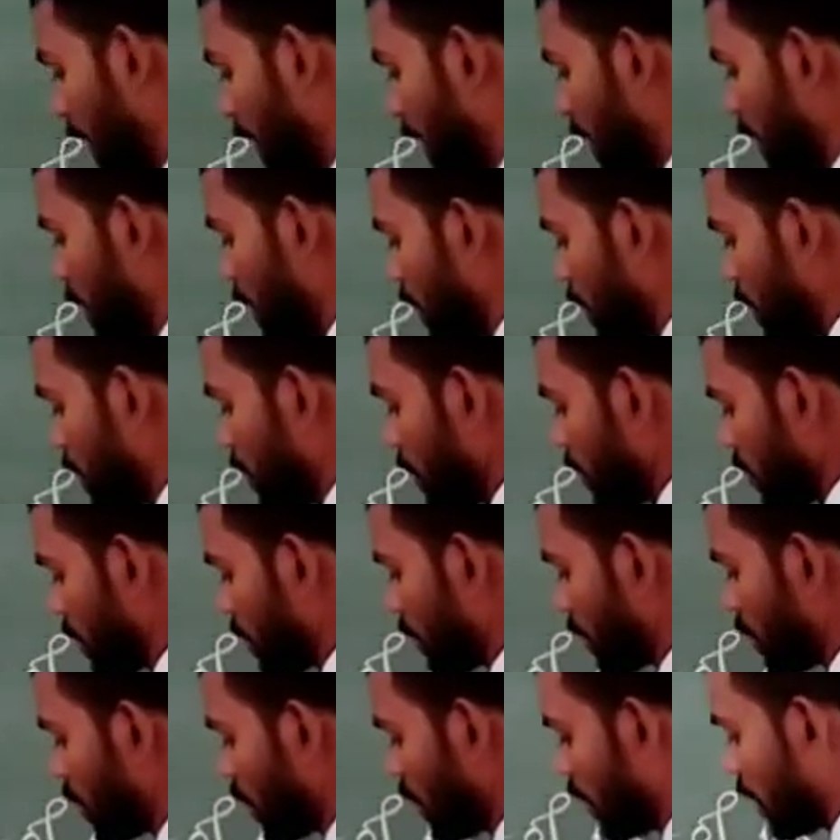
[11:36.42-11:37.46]

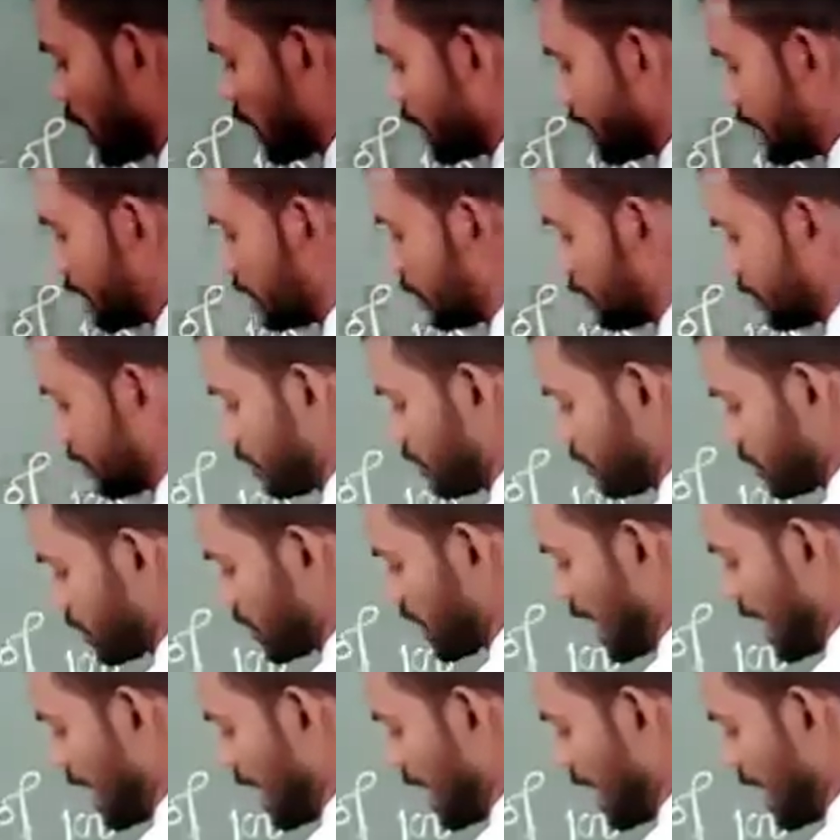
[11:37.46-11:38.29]
and rate,